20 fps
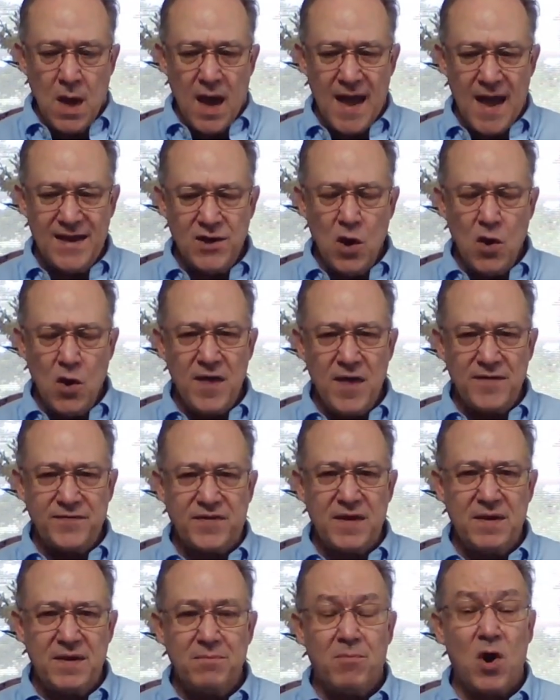I know
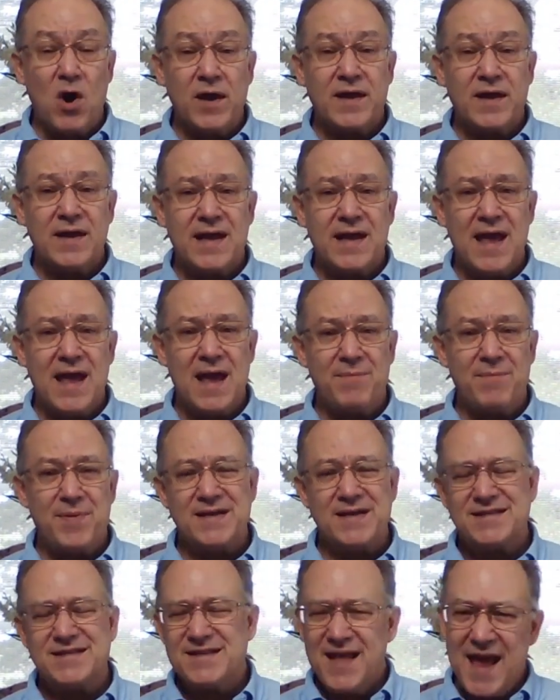that the marketing
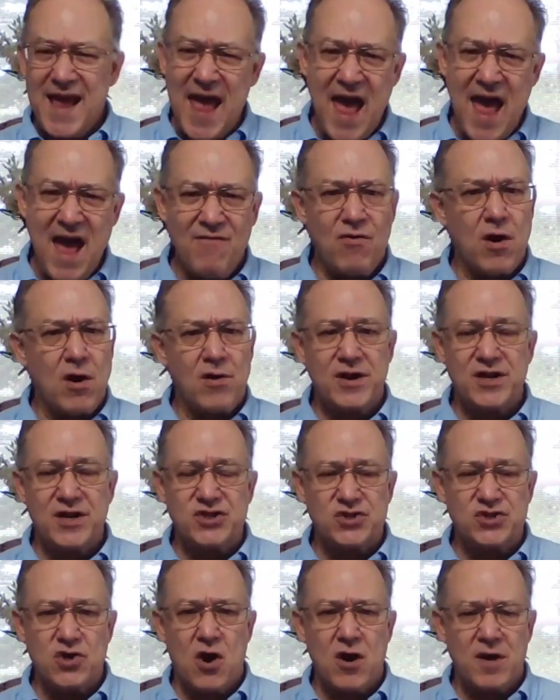campaigns, they have already
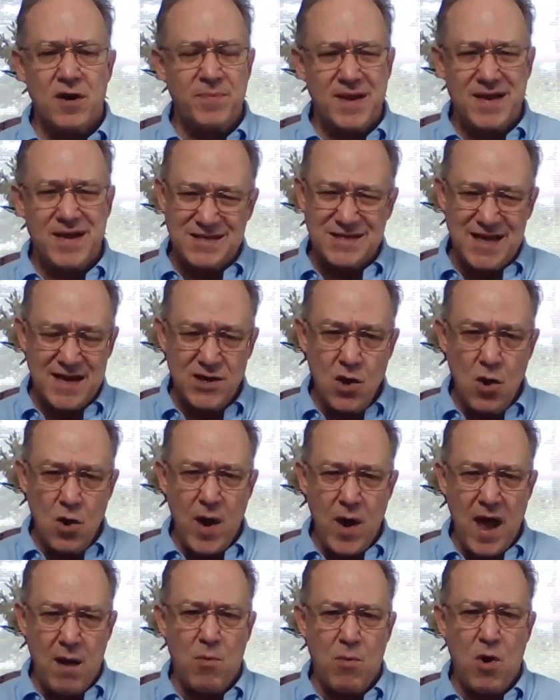started because I
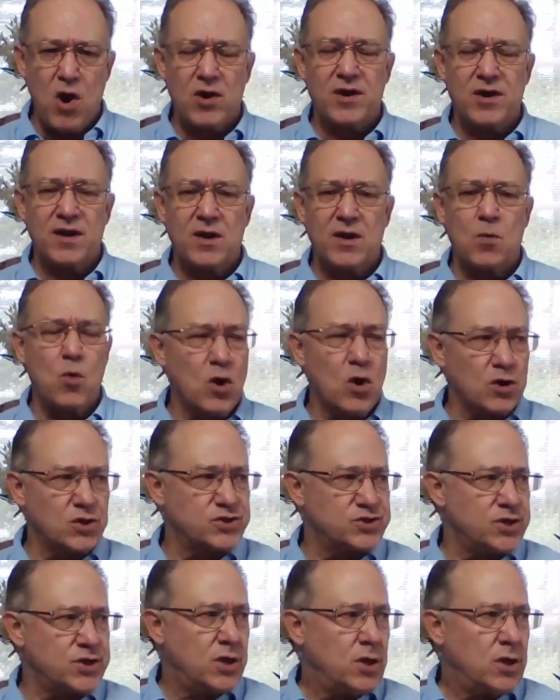know how marketing
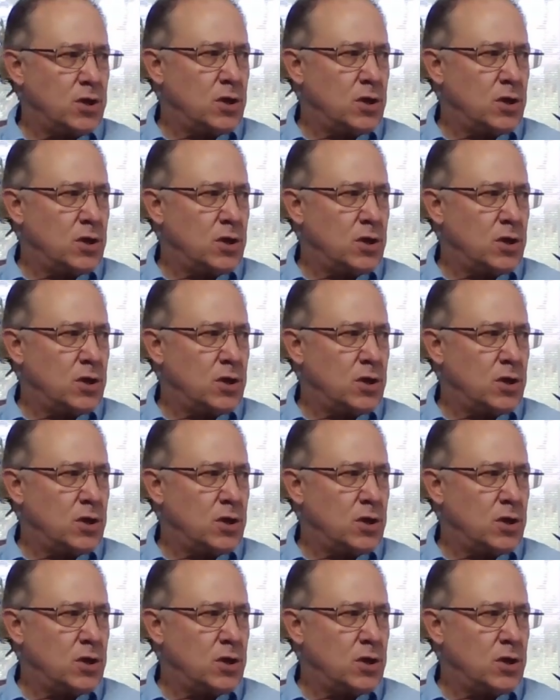works.